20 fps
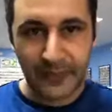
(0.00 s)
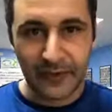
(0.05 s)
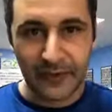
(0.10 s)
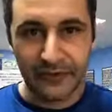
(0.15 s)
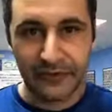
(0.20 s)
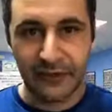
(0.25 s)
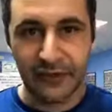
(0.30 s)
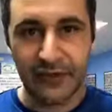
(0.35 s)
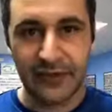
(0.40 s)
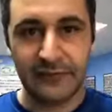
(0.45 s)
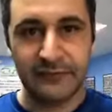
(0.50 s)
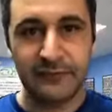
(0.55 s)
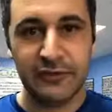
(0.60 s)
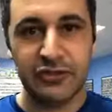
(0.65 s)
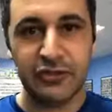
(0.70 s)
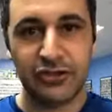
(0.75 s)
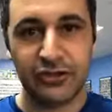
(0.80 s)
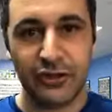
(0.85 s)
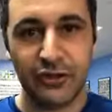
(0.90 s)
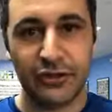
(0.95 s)
So let me
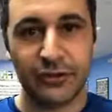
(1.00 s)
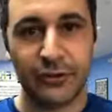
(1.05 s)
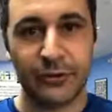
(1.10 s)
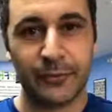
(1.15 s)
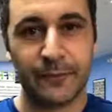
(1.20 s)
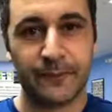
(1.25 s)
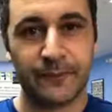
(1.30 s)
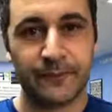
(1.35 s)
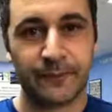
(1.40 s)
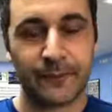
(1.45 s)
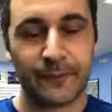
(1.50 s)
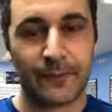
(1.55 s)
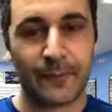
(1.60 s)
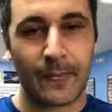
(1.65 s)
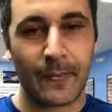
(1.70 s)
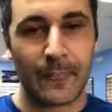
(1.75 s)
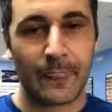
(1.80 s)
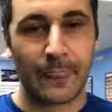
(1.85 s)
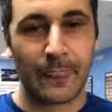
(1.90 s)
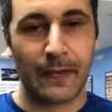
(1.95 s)
show you.
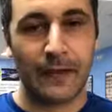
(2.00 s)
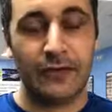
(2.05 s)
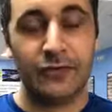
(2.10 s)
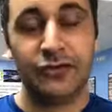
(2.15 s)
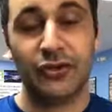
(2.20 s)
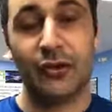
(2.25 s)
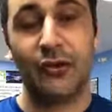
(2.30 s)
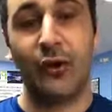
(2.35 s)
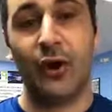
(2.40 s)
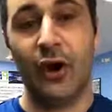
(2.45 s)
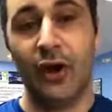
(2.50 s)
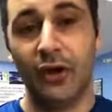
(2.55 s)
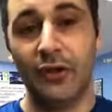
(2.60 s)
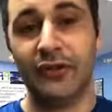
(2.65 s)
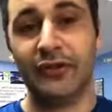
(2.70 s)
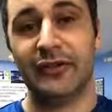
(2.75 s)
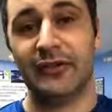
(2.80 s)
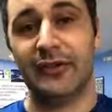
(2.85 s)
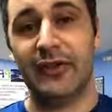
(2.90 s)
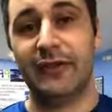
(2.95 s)
So all
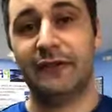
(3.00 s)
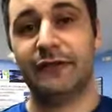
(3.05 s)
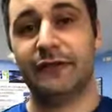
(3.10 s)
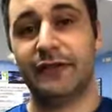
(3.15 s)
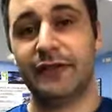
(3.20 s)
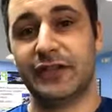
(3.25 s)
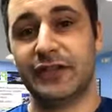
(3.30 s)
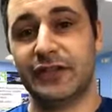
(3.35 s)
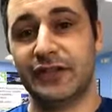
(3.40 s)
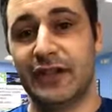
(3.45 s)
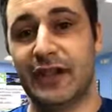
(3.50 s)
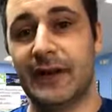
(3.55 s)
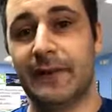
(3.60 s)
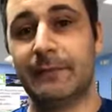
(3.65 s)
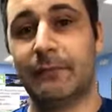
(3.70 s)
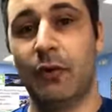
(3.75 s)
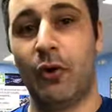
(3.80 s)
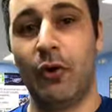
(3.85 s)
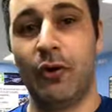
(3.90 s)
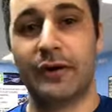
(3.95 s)
the clownfish are
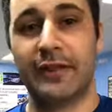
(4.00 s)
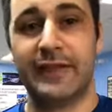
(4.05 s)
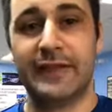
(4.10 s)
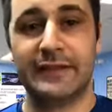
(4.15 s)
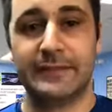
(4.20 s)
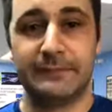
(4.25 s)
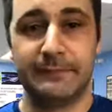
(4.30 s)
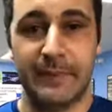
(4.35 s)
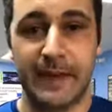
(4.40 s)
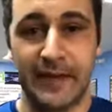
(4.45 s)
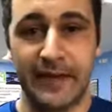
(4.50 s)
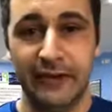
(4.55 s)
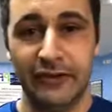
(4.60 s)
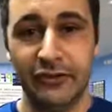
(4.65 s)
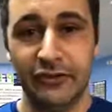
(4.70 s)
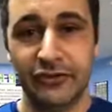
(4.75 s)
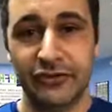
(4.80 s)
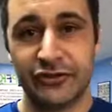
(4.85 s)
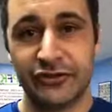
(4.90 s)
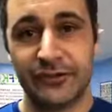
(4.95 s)
born as
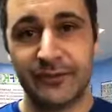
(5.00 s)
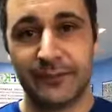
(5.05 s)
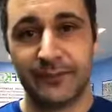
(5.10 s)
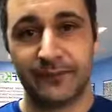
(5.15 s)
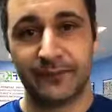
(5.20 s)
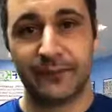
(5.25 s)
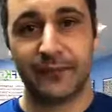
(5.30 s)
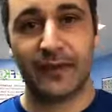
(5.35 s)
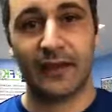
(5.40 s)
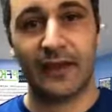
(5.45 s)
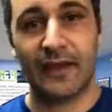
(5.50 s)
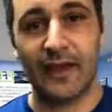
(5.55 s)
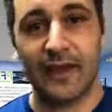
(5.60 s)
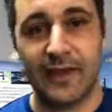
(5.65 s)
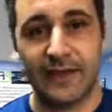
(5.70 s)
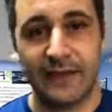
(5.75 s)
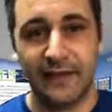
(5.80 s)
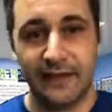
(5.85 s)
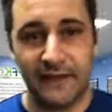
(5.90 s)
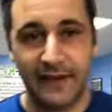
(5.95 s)
males,
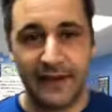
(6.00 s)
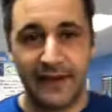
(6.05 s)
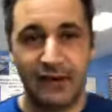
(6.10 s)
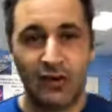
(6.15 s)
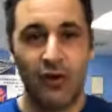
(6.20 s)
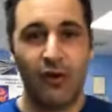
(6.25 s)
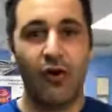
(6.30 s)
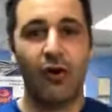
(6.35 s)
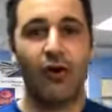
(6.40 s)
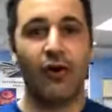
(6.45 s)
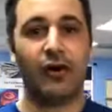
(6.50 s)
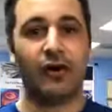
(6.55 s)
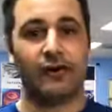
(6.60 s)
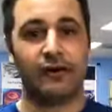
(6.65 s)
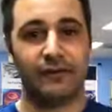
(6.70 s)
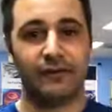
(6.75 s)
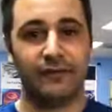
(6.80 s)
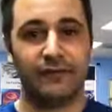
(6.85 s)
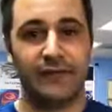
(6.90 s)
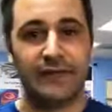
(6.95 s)
and later on
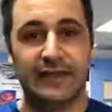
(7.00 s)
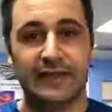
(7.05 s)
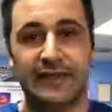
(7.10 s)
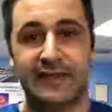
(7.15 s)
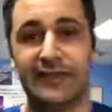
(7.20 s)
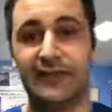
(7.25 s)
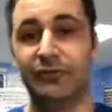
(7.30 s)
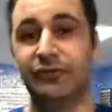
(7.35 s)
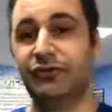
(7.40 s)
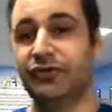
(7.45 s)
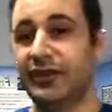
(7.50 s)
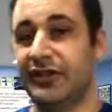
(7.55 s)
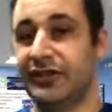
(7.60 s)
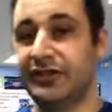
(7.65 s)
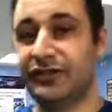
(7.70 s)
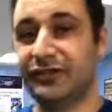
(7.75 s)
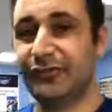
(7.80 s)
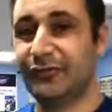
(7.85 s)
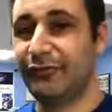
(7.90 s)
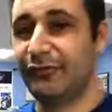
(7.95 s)
they will change
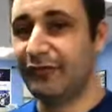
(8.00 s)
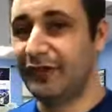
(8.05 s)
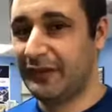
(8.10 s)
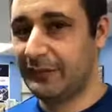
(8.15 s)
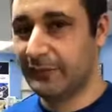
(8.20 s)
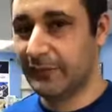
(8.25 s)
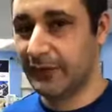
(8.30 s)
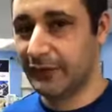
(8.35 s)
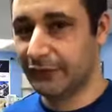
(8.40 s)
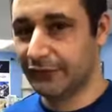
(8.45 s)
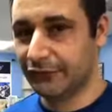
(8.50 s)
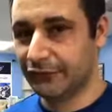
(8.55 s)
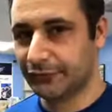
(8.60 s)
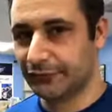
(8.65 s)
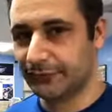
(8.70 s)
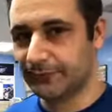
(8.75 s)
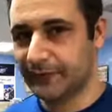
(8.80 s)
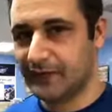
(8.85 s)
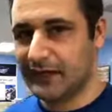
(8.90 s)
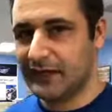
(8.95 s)
to females.
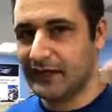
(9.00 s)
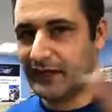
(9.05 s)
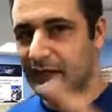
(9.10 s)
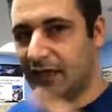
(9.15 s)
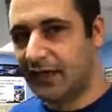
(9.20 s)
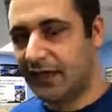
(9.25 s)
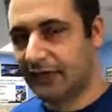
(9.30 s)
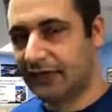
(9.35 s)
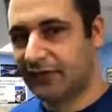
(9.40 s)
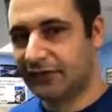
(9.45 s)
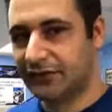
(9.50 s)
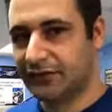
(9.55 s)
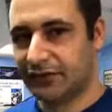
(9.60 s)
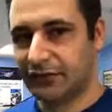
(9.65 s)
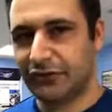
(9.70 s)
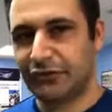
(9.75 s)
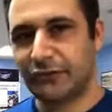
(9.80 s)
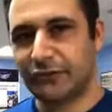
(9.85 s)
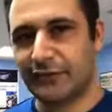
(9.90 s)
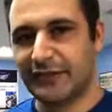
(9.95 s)
And there's a
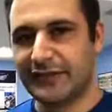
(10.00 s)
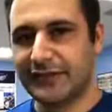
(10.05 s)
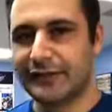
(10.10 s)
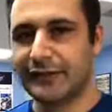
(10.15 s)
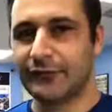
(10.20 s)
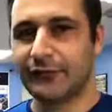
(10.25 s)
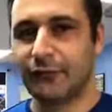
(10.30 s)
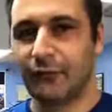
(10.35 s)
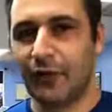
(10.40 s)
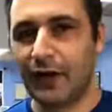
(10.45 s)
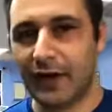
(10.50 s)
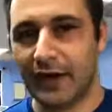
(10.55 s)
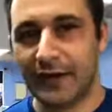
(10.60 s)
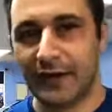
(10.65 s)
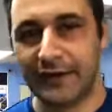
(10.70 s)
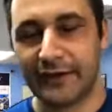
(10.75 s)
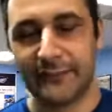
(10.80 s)
good reason why.